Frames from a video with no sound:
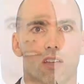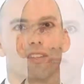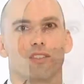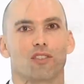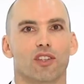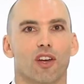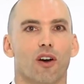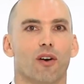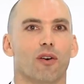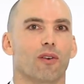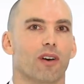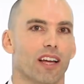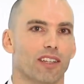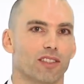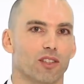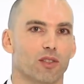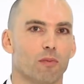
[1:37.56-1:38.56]
So,
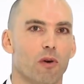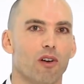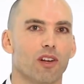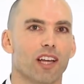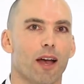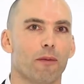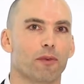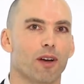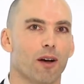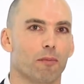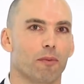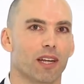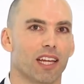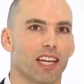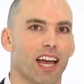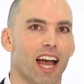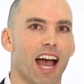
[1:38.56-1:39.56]
as a small cap
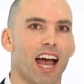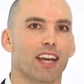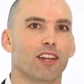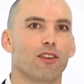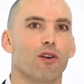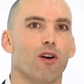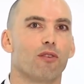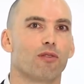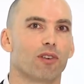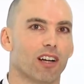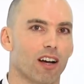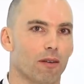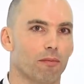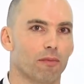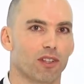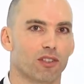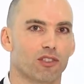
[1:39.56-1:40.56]
company, how do you
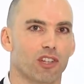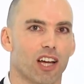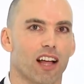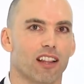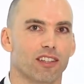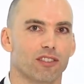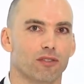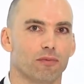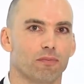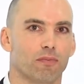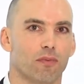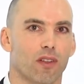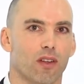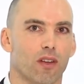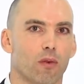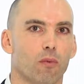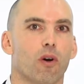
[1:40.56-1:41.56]
overcome this challenge?
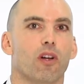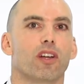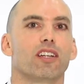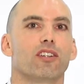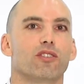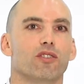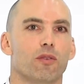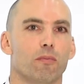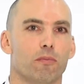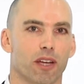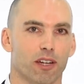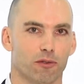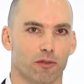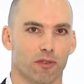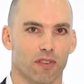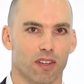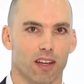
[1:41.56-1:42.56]
Well, here's the big
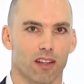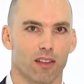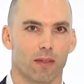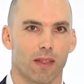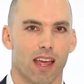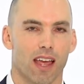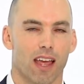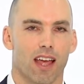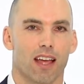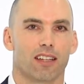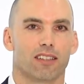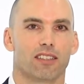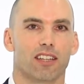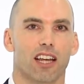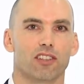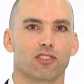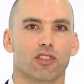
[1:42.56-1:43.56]
reveal.
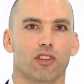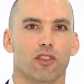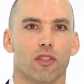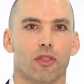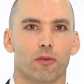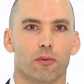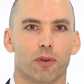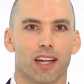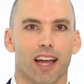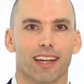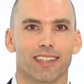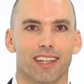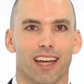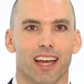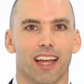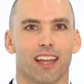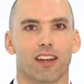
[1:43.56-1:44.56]
Section
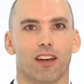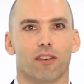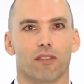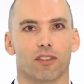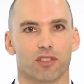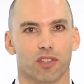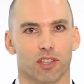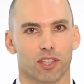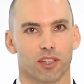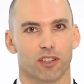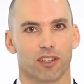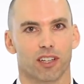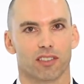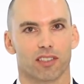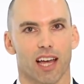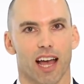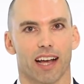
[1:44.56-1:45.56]
3A10 of the
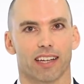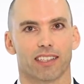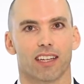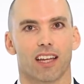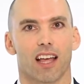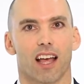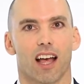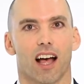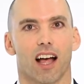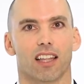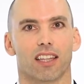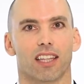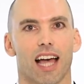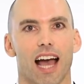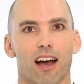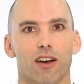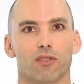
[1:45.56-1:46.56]
Securities Act
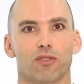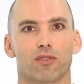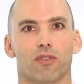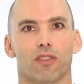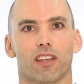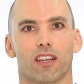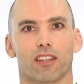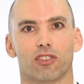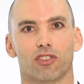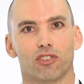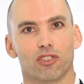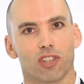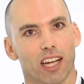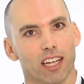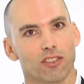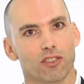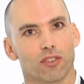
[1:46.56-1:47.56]
allows for the
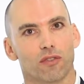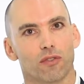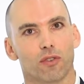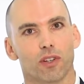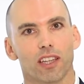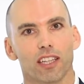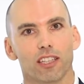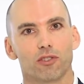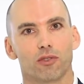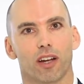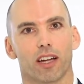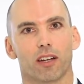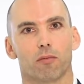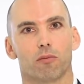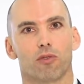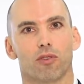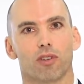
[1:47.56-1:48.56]
exchange of freely
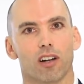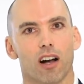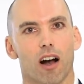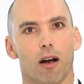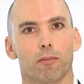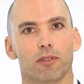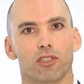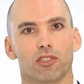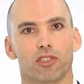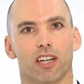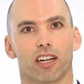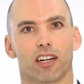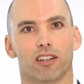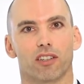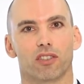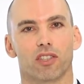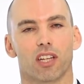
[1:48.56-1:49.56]
tradable common
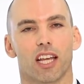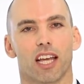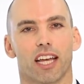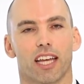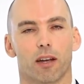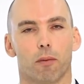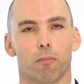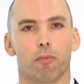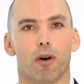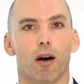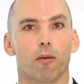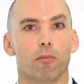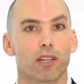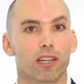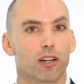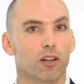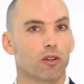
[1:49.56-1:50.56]
shares in a
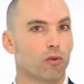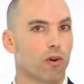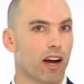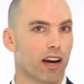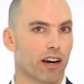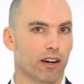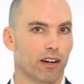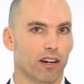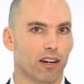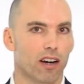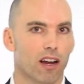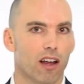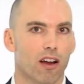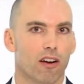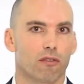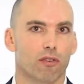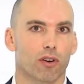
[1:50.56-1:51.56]
public acquirer
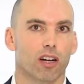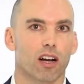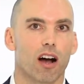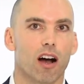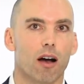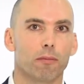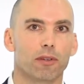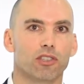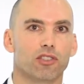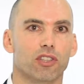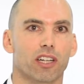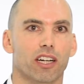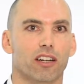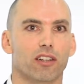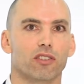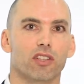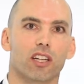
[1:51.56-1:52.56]
for common
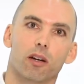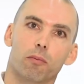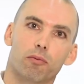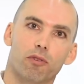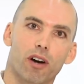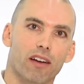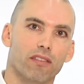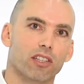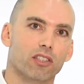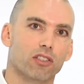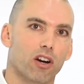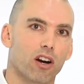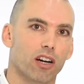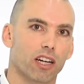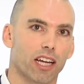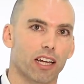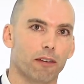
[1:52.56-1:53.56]
shares in a private
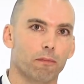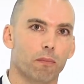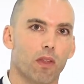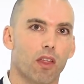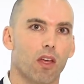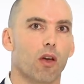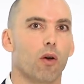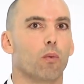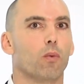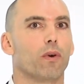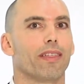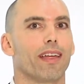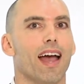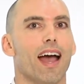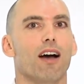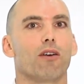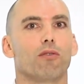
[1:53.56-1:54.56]
target
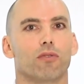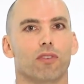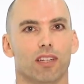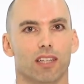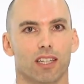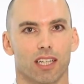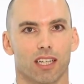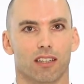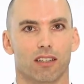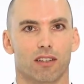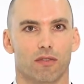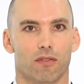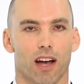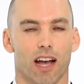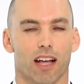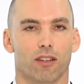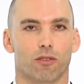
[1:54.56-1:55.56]
without the need to
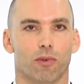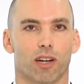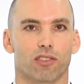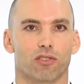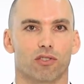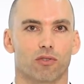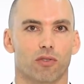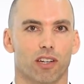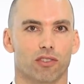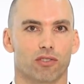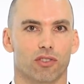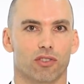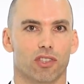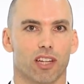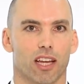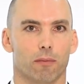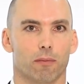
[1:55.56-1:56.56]
file a registration
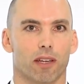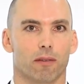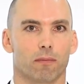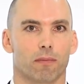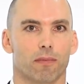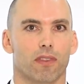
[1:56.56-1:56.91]
statement.